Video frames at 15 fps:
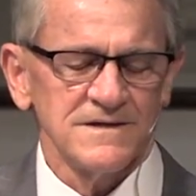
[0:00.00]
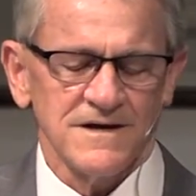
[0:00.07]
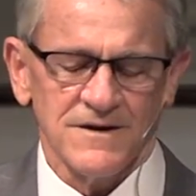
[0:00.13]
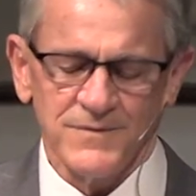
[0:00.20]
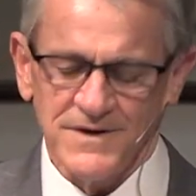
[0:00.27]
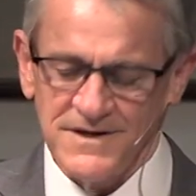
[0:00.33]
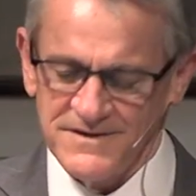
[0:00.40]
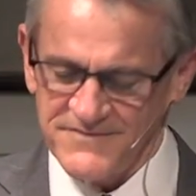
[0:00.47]
Are
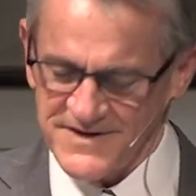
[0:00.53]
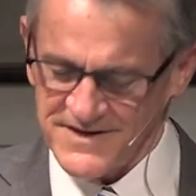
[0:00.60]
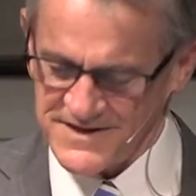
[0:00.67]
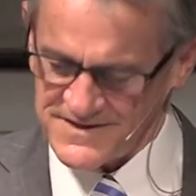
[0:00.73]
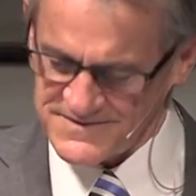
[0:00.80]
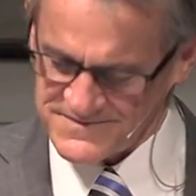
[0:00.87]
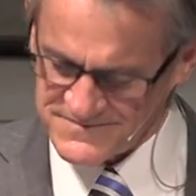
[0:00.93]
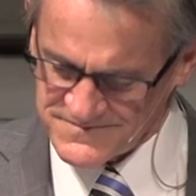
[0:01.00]
we living
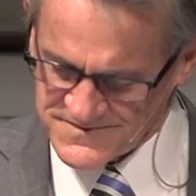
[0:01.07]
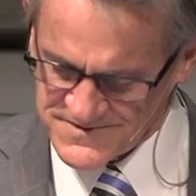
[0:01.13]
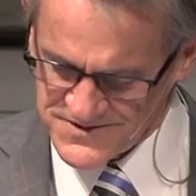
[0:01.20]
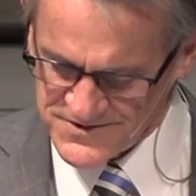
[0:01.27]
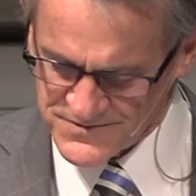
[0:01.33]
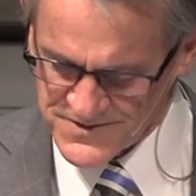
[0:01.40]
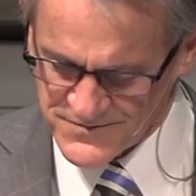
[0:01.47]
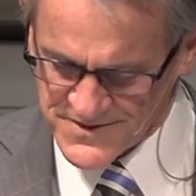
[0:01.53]
it and
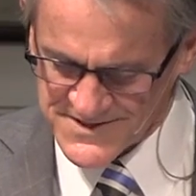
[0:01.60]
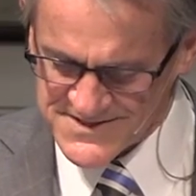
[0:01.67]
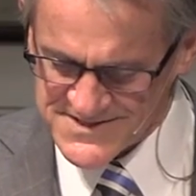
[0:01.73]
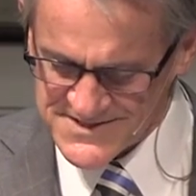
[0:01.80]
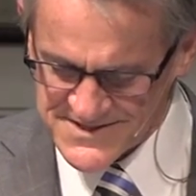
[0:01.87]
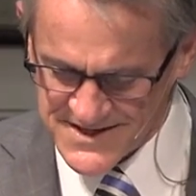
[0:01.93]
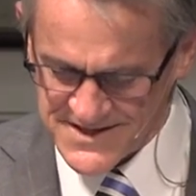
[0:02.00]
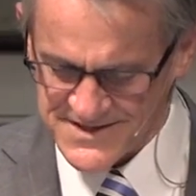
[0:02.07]
doing what it
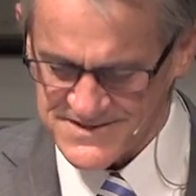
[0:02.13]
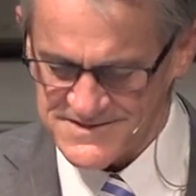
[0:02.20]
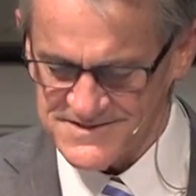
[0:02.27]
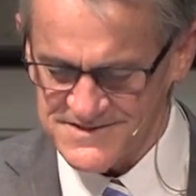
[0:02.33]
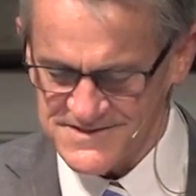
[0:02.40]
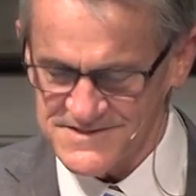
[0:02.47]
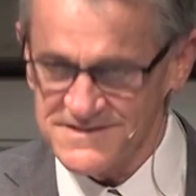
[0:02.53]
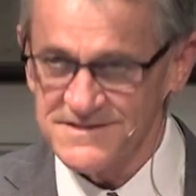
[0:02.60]

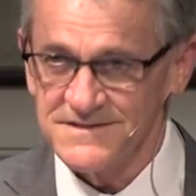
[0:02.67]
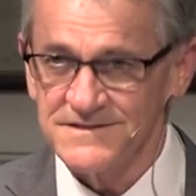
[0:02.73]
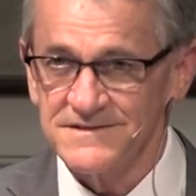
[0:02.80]
says?